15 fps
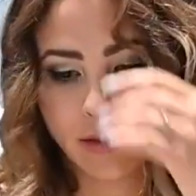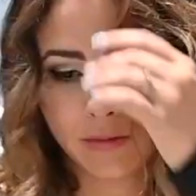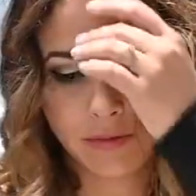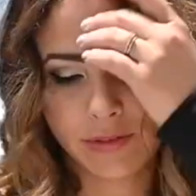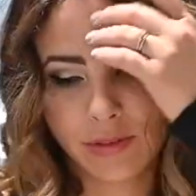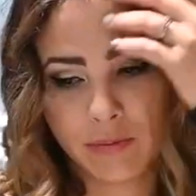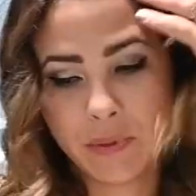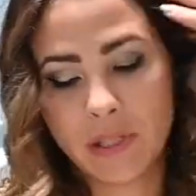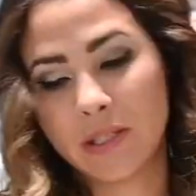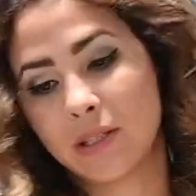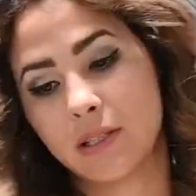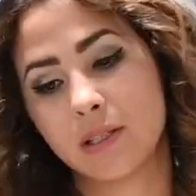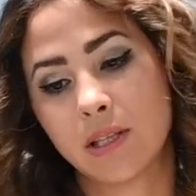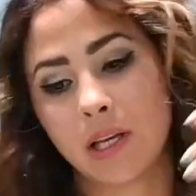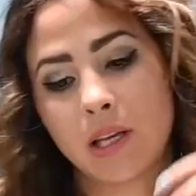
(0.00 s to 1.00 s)
little few
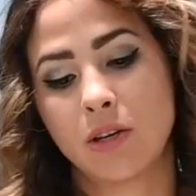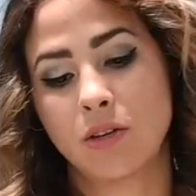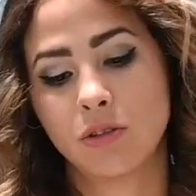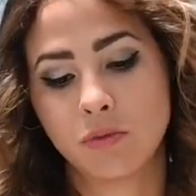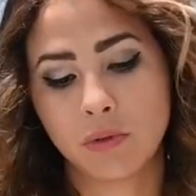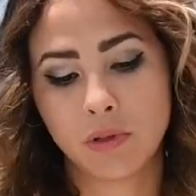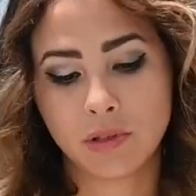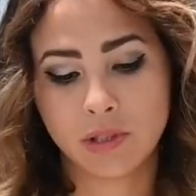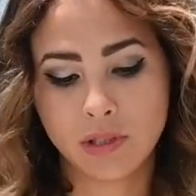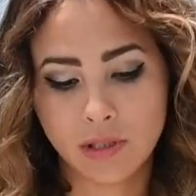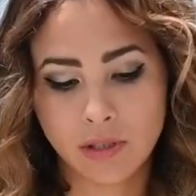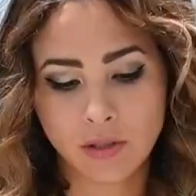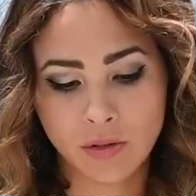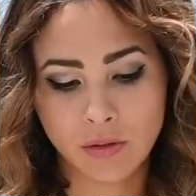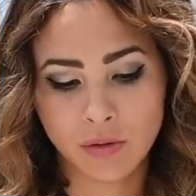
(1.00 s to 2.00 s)
pieces, I can use one of these
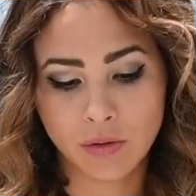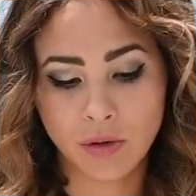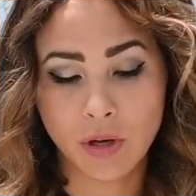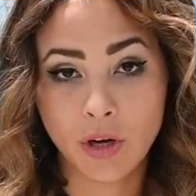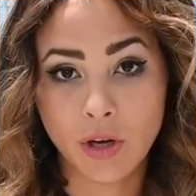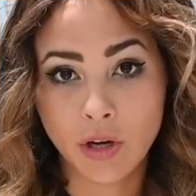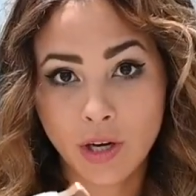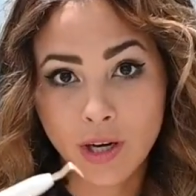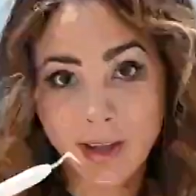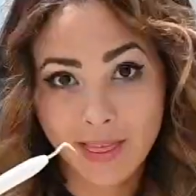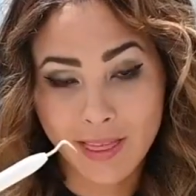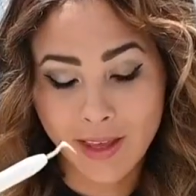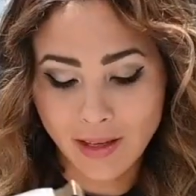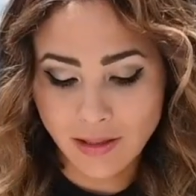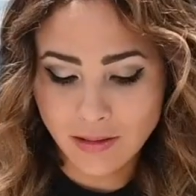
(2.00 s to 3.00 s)
little hook
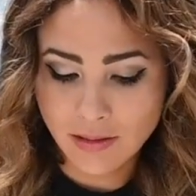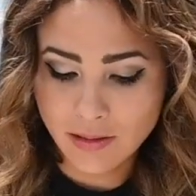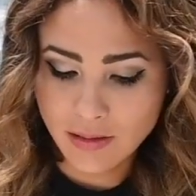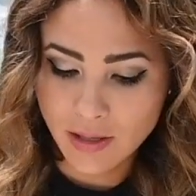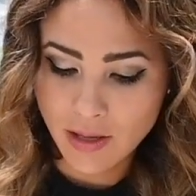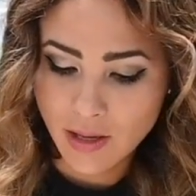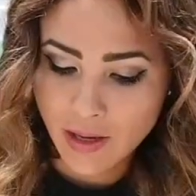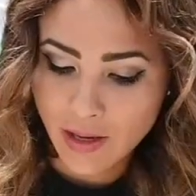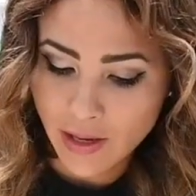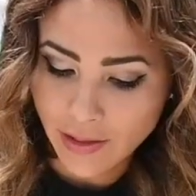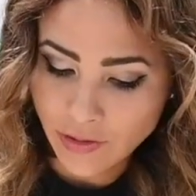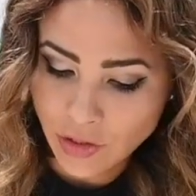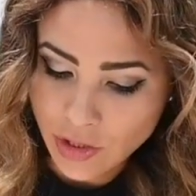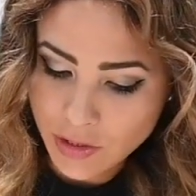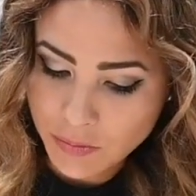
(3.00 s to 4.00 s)
things
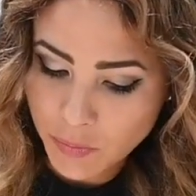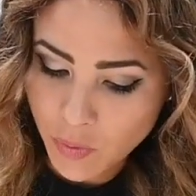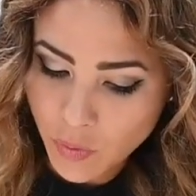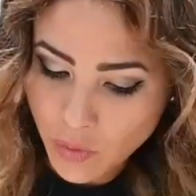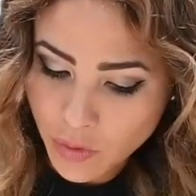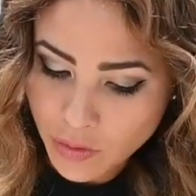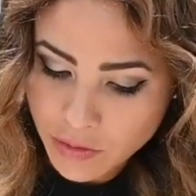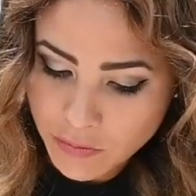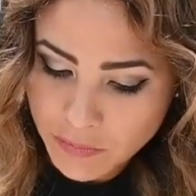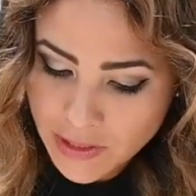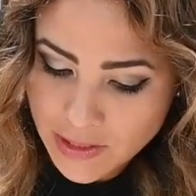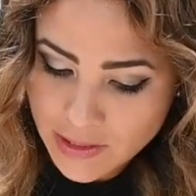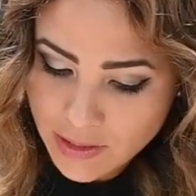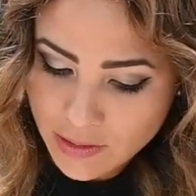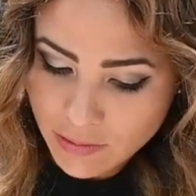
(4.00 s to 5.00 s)
and just pull those
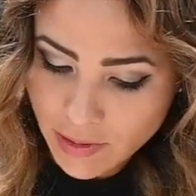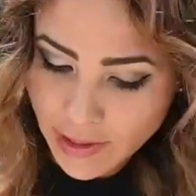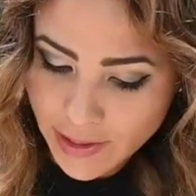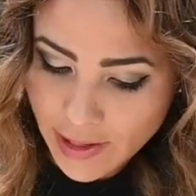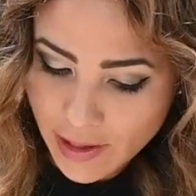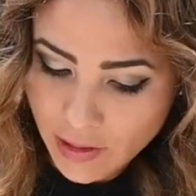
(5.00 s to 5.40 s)
pieces right